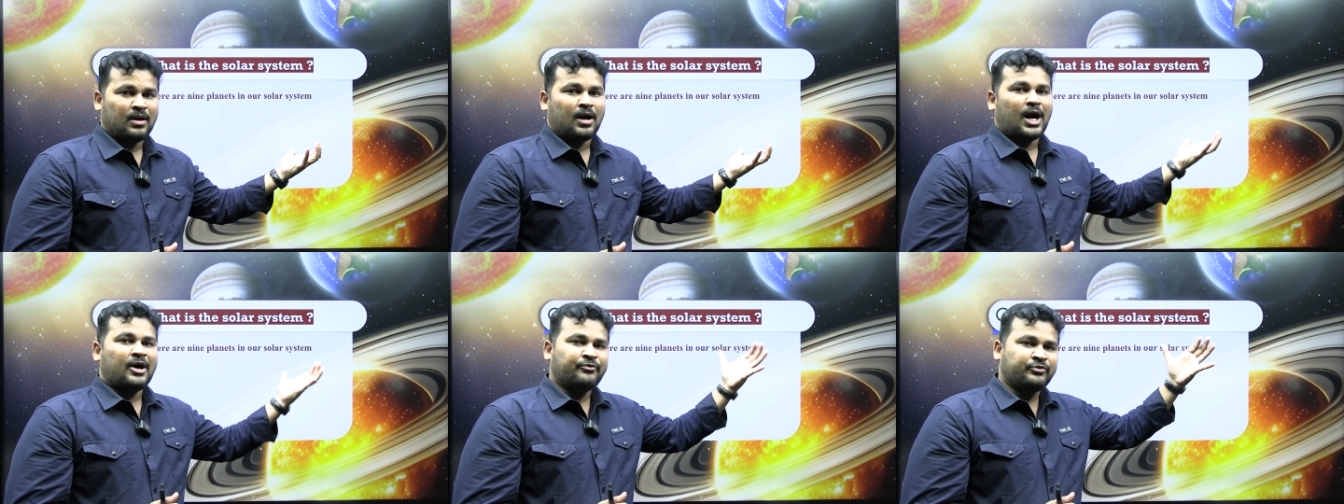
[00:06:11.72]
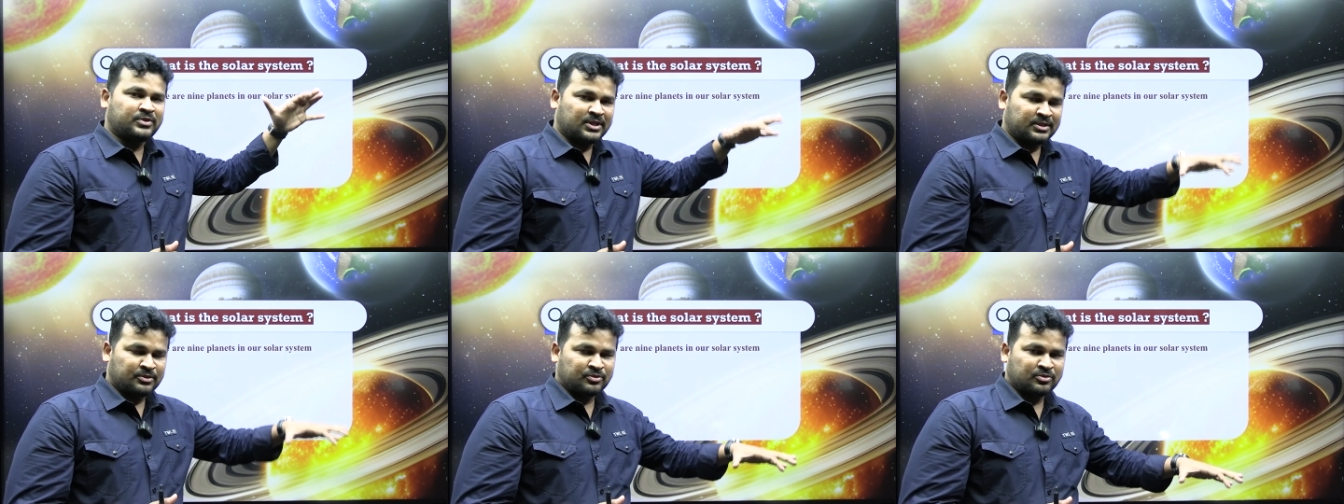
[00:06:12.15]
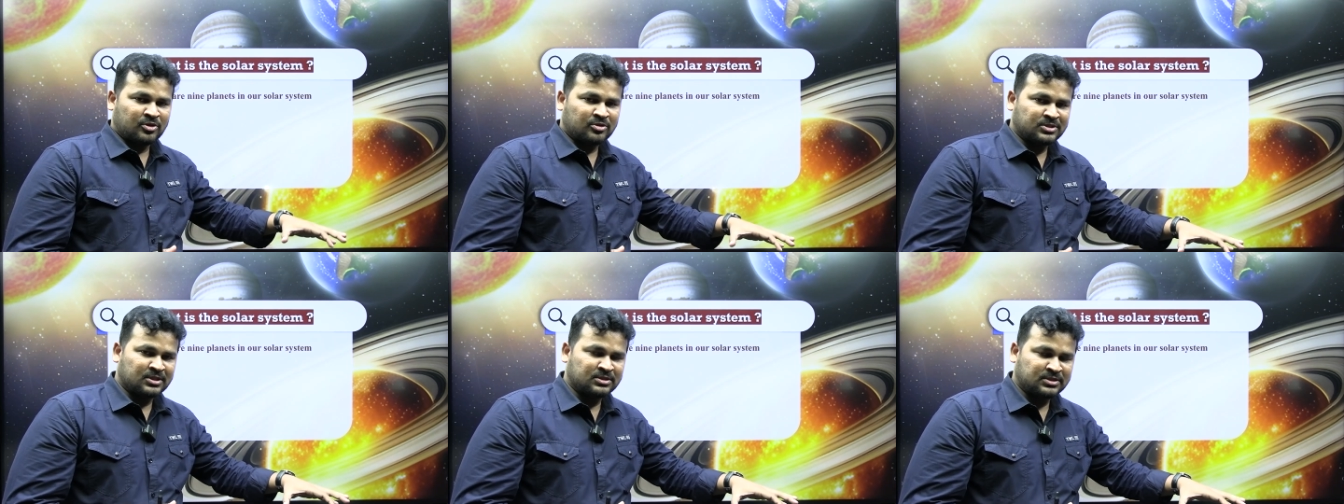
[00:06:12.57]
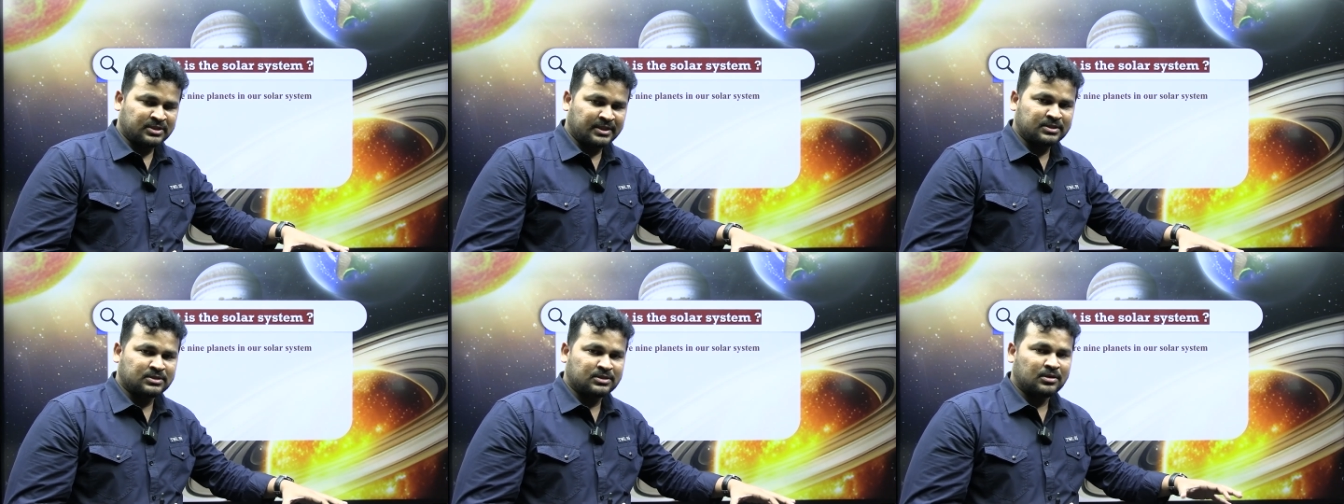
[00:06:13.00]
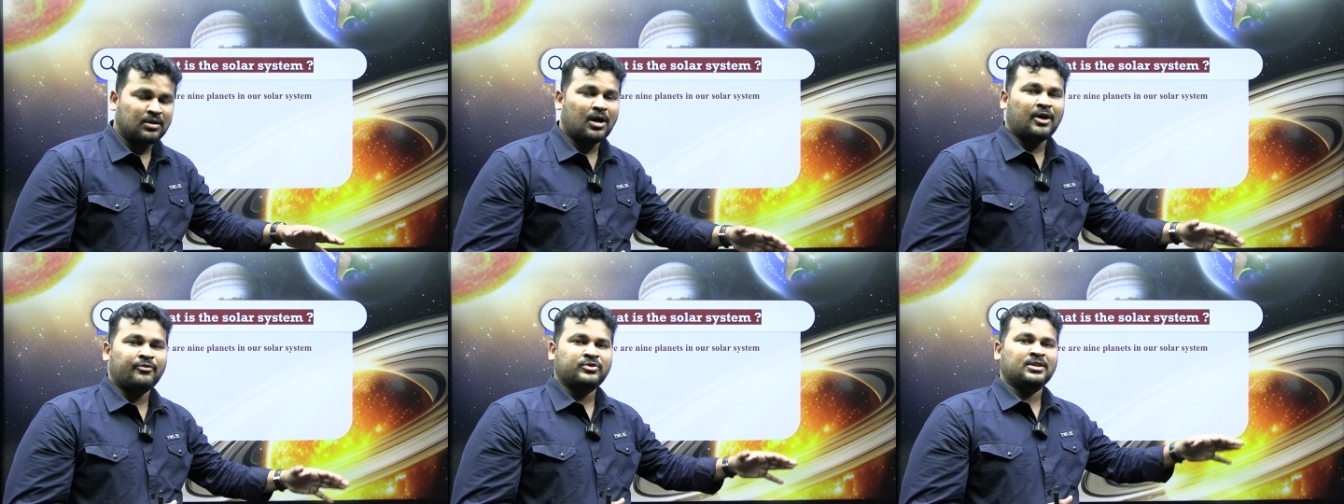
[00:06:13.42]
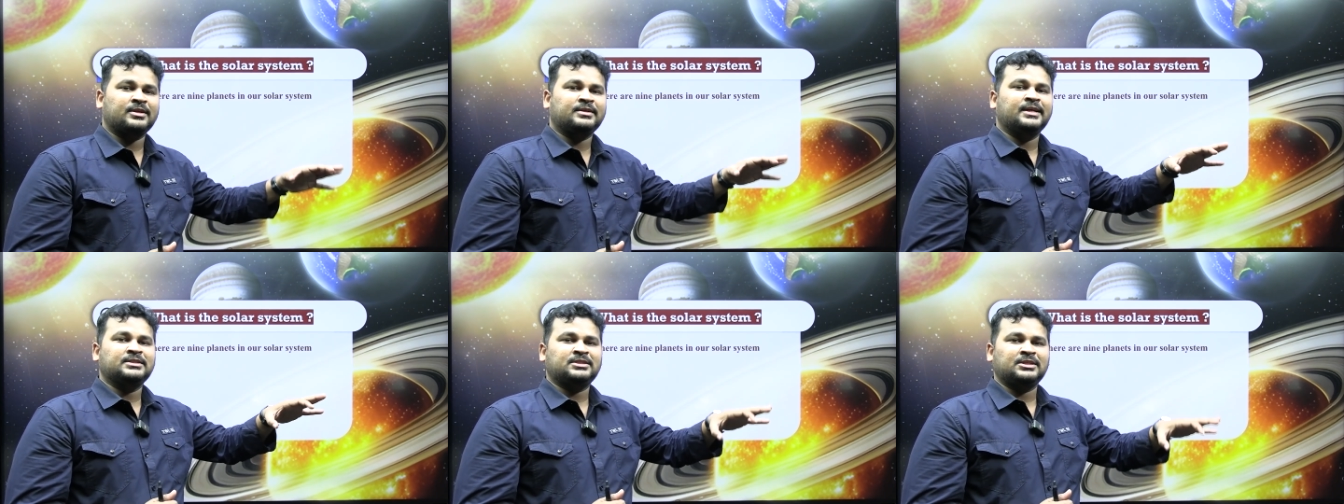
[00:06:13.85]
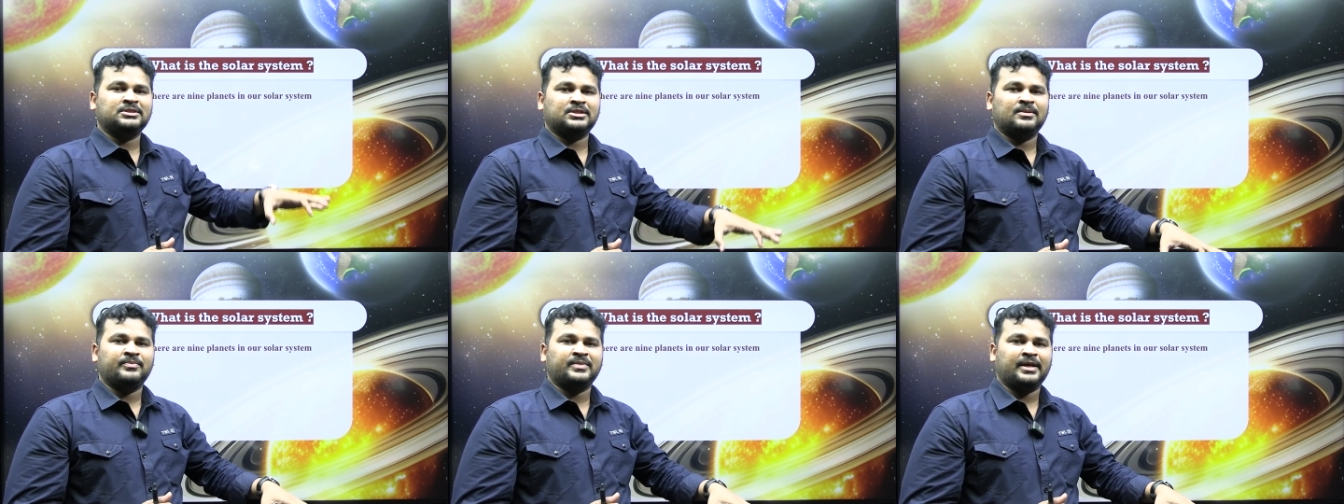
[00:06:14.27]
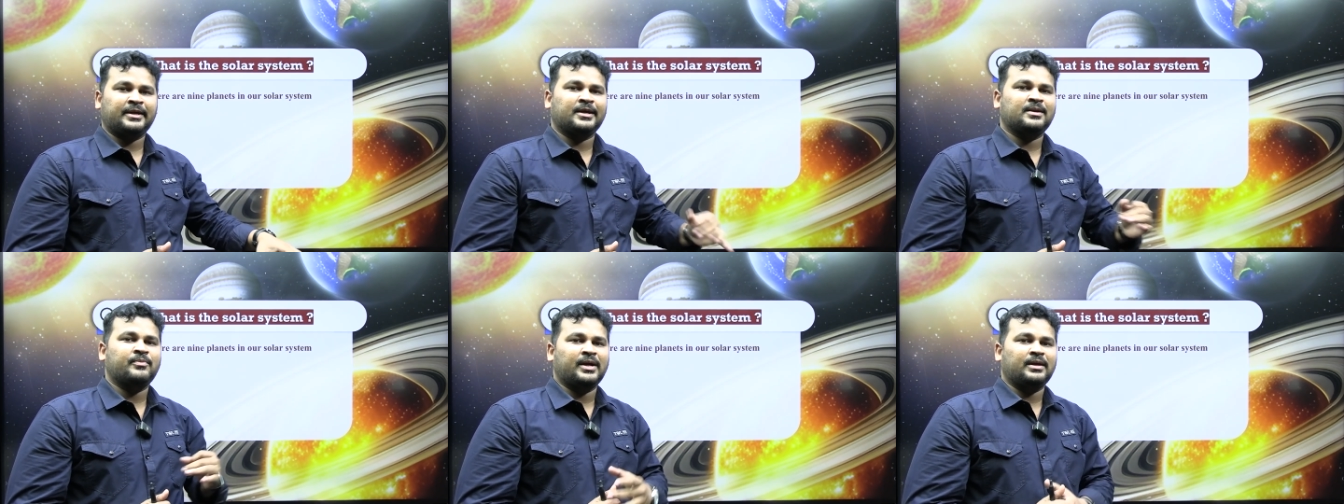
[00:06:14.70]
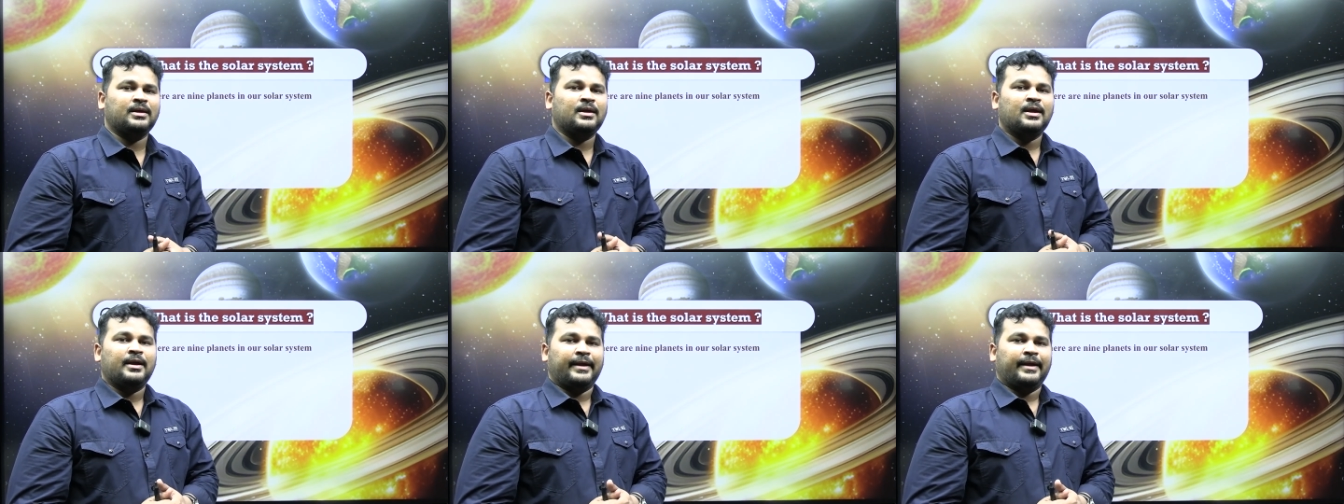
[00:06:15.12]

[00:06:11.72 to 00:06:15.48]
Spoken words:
After 2006, after the decision taken by